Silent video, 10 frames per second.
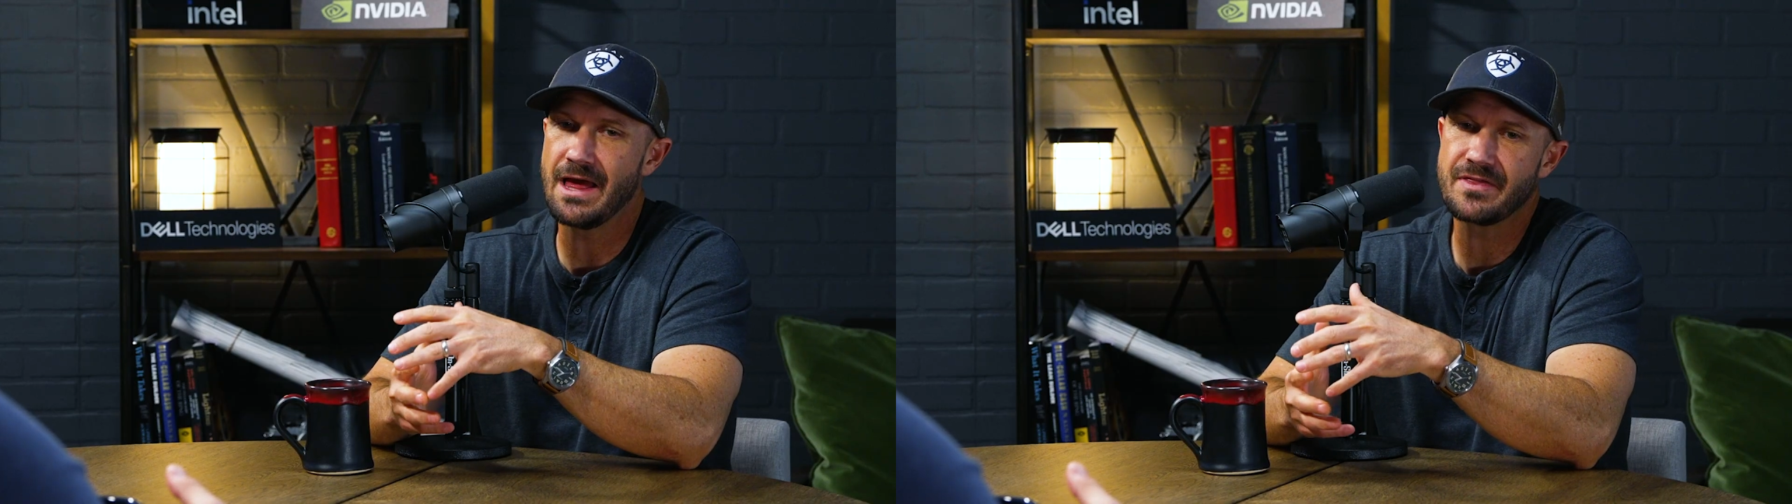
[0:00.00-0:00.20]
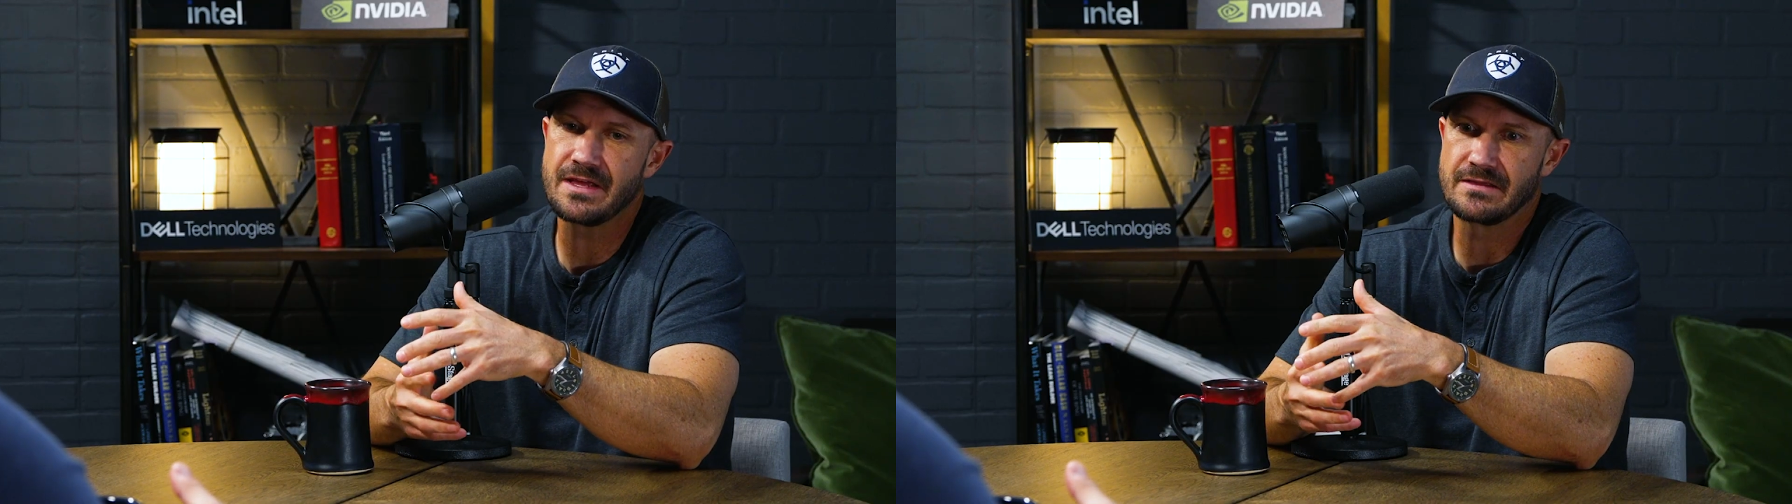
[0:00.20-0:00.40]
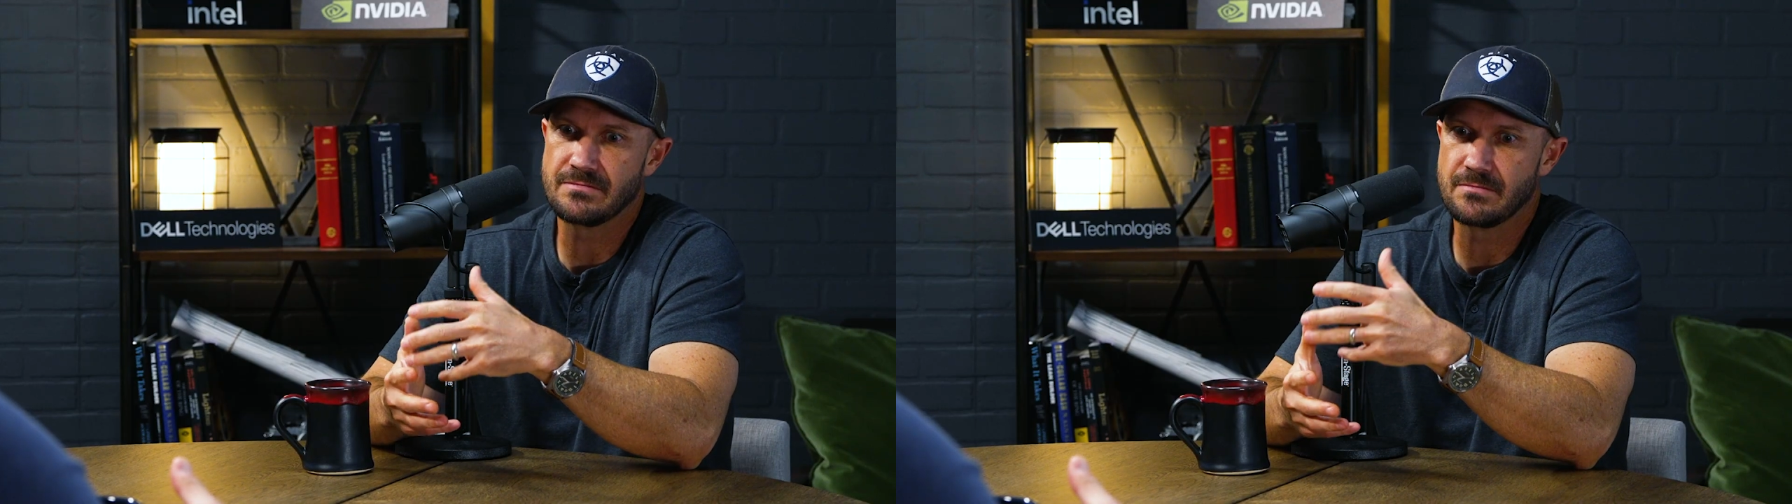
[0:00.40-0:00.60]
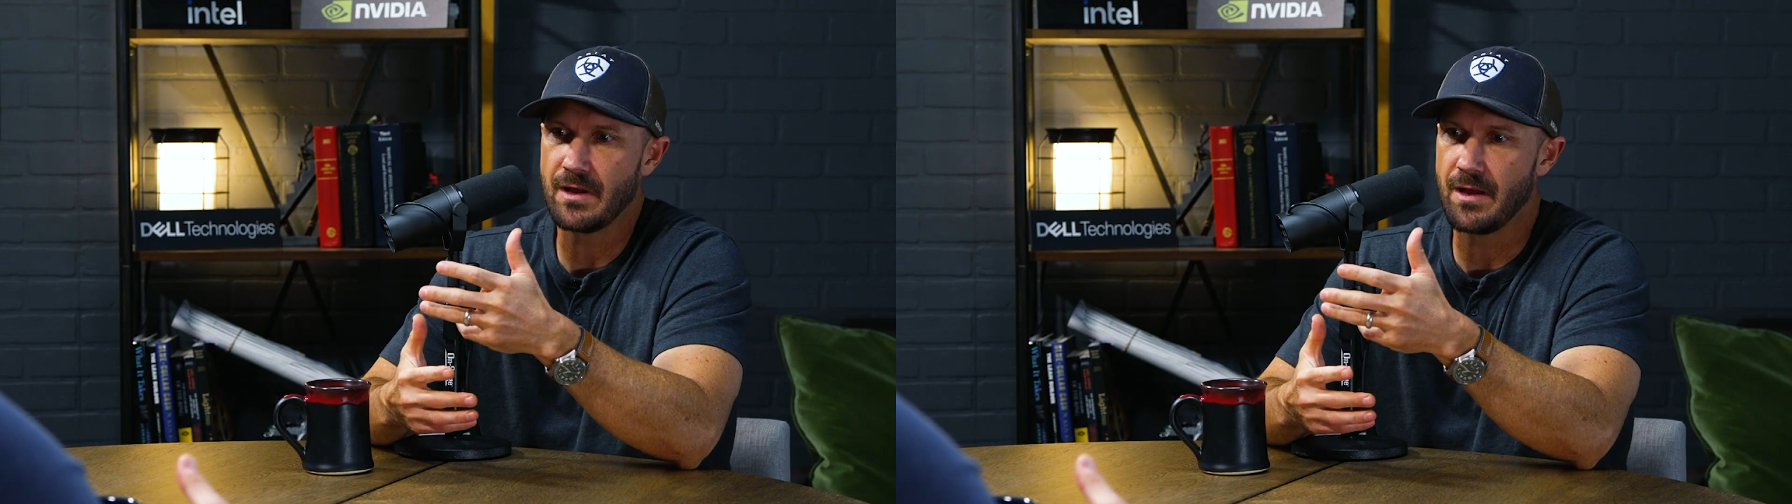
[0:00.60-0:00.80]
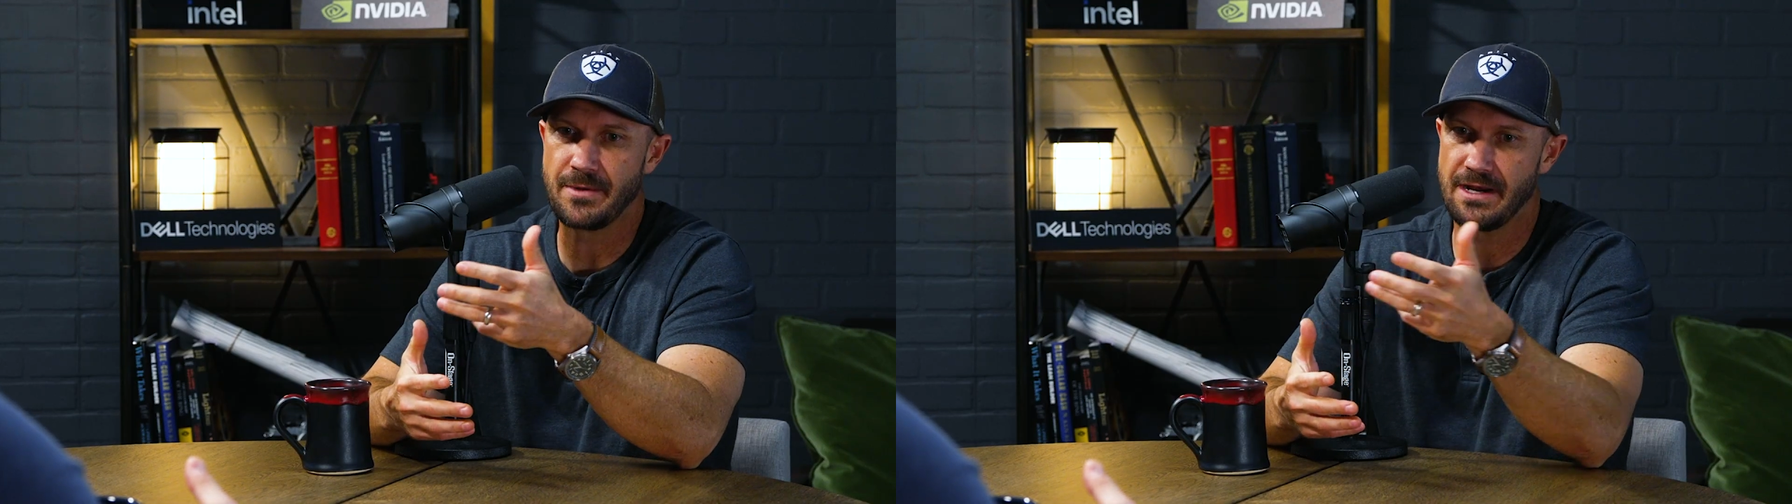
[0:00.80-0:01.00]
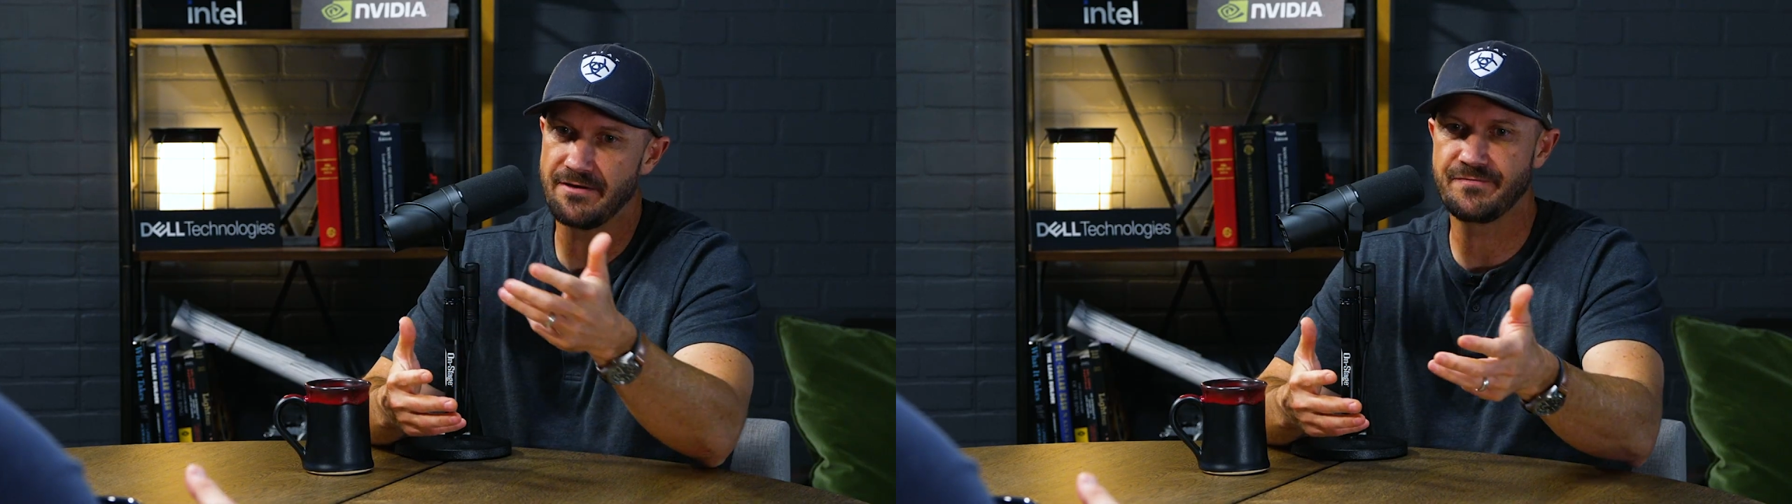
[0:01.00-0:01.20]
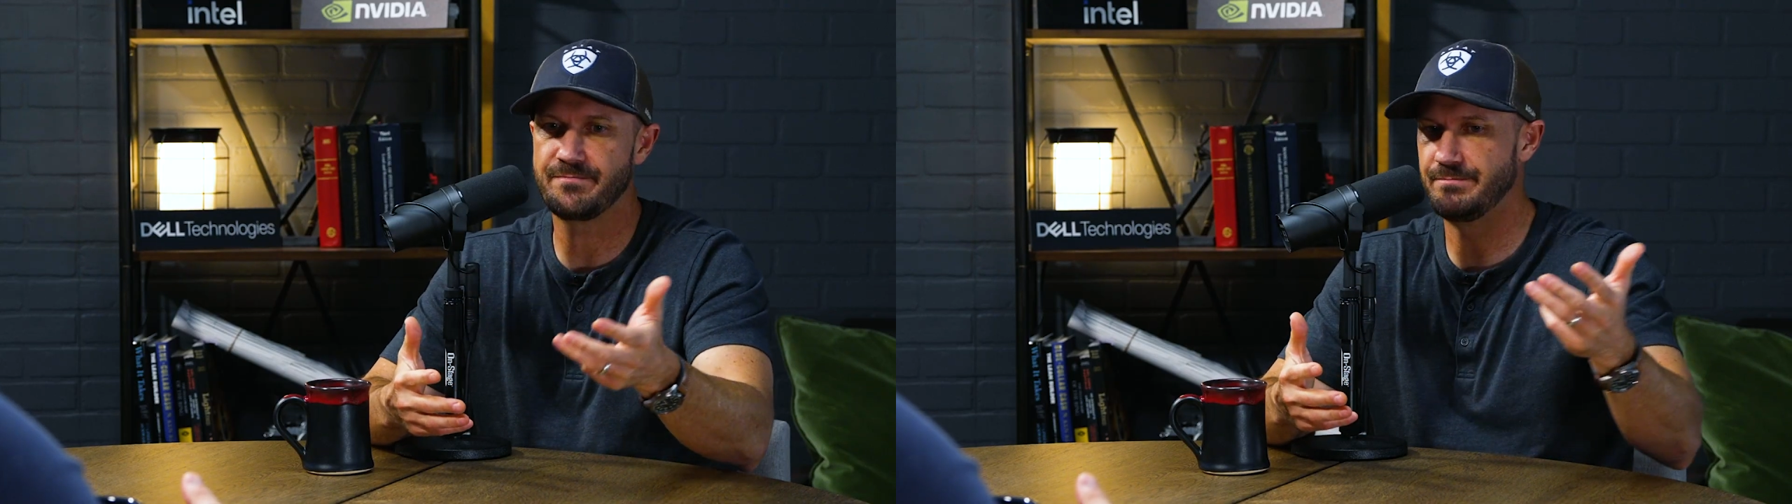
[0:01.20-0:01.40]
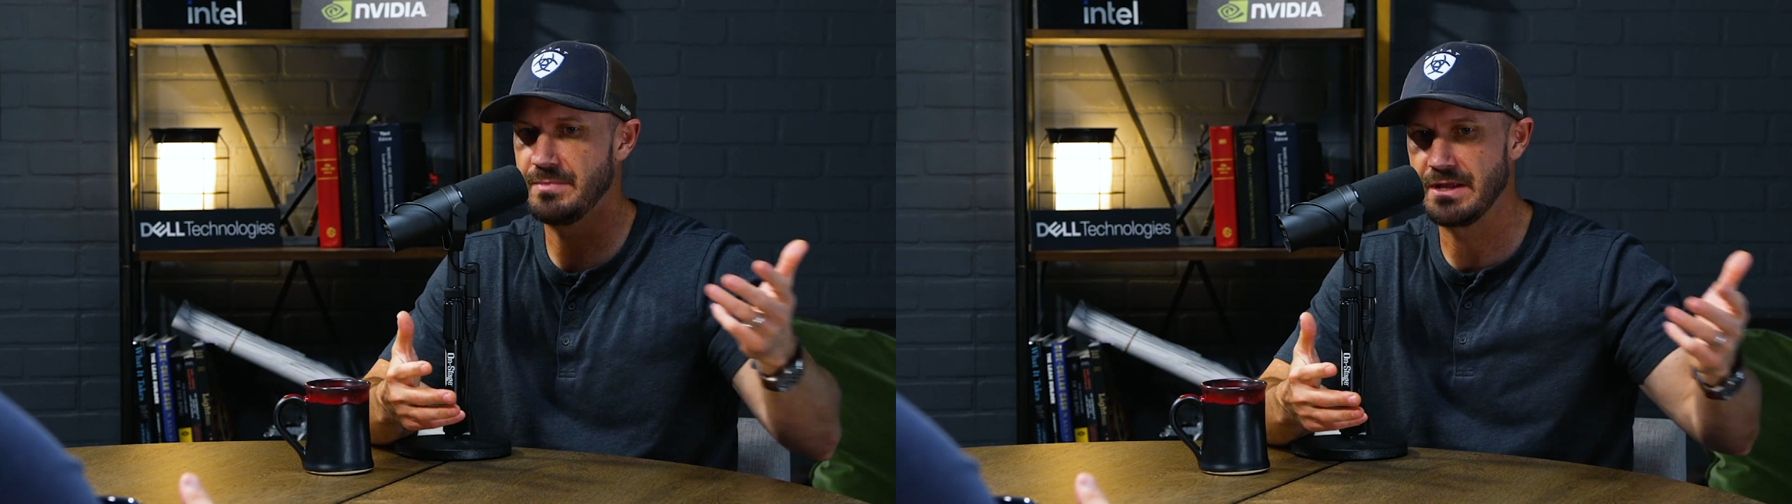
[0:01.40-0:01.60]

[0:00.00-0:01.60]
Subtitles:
And I've